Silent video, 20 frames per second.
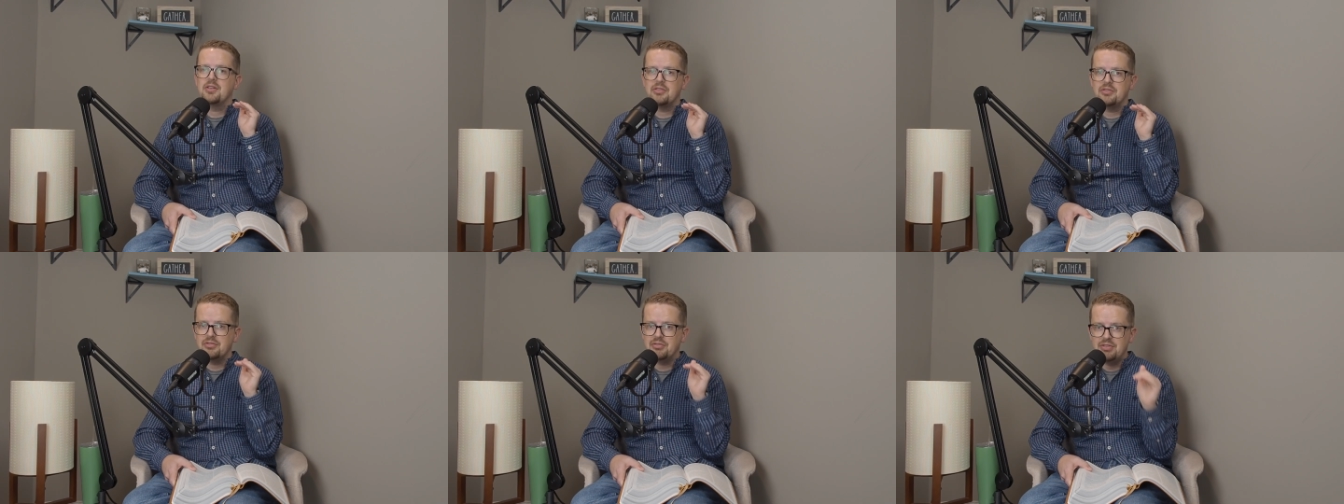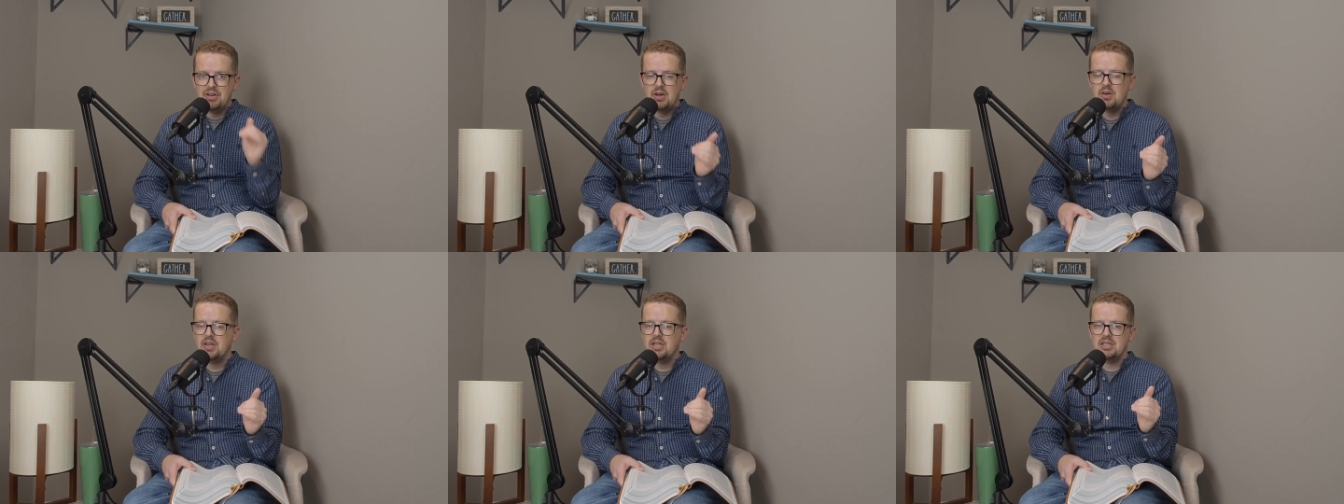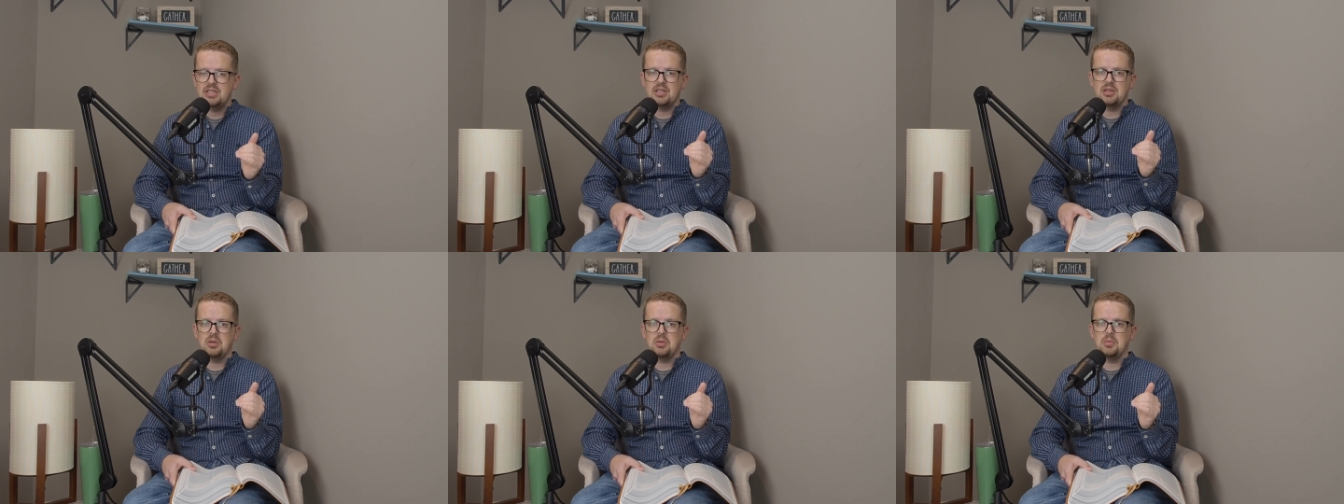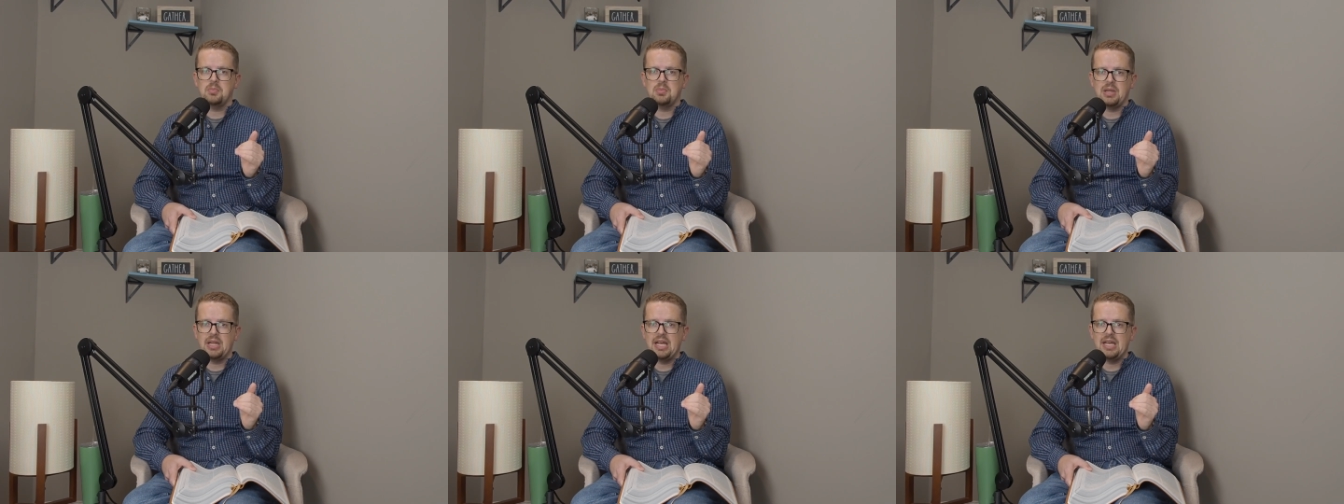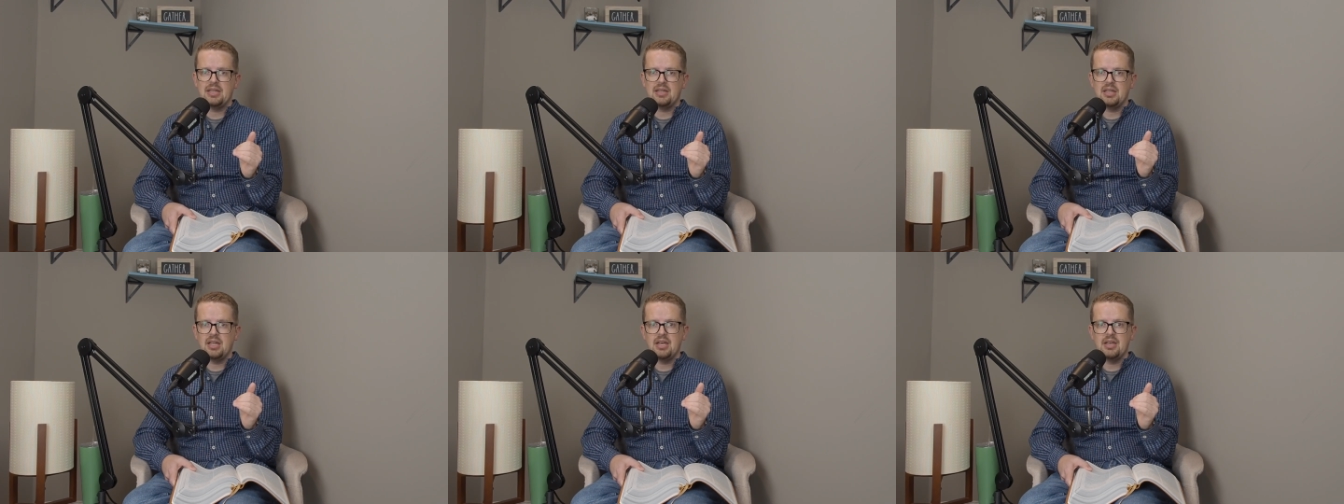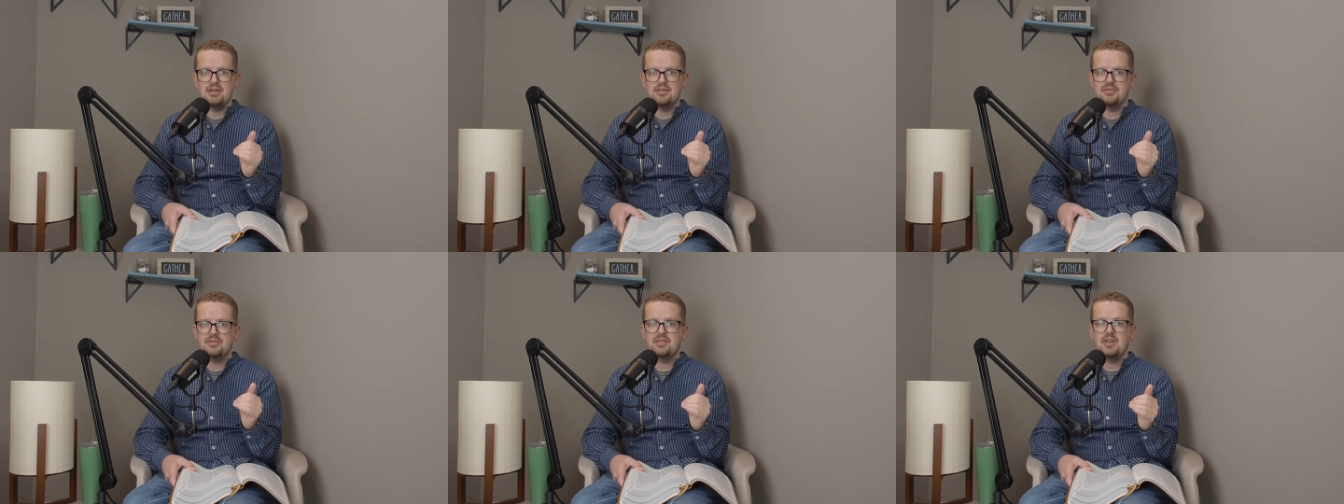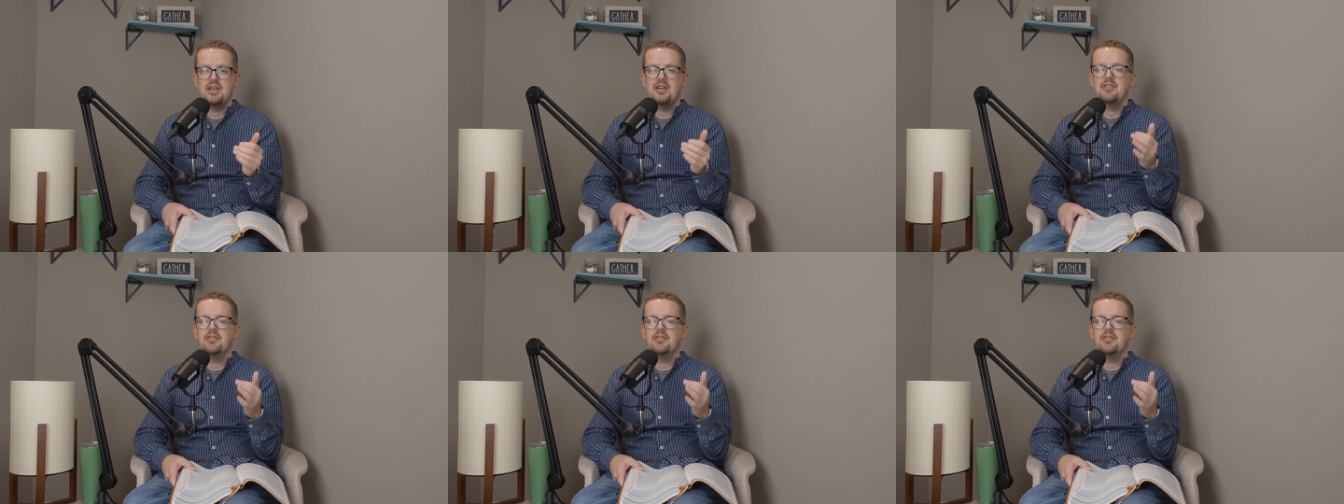very little plant life,